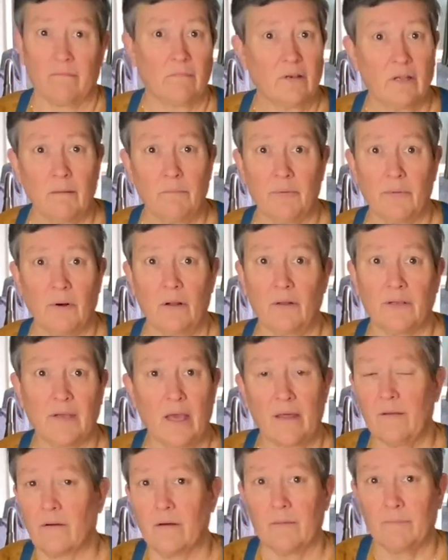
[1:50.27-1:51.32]
Dump it all
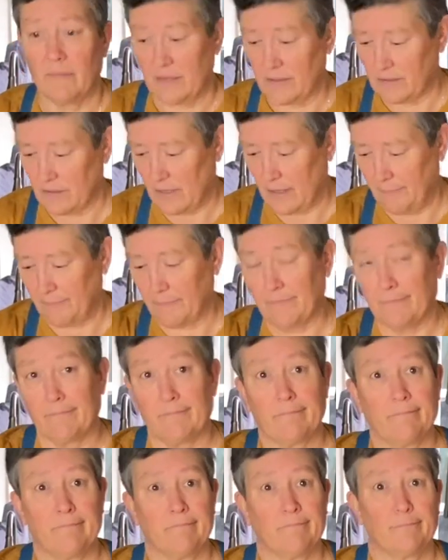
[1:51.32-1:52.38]
together, mix it up,
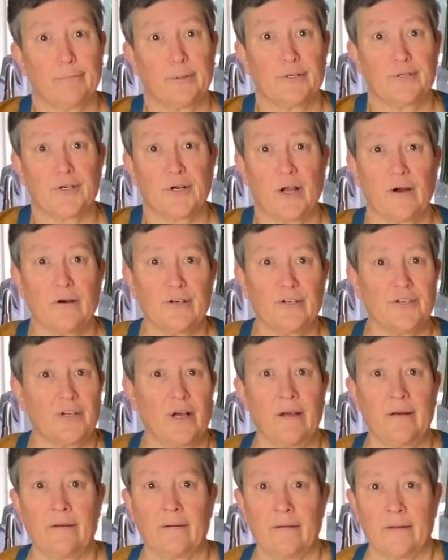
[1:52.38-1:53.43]
put your garnish
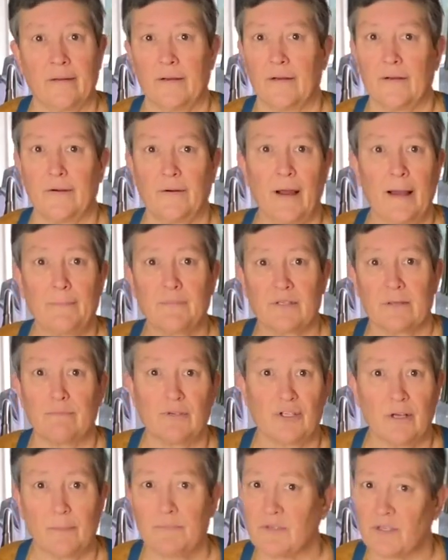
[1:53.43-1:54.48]
on, grab some
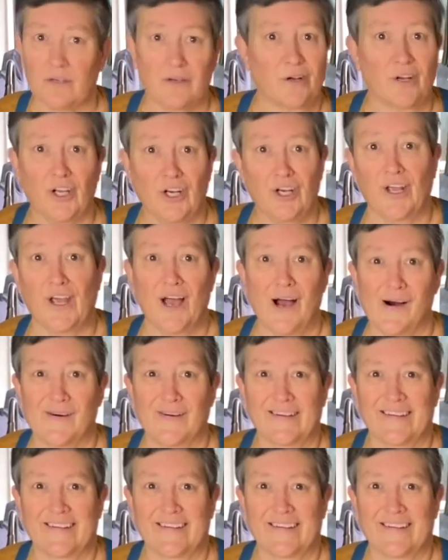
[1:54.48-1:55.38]
chips, and you're good to go.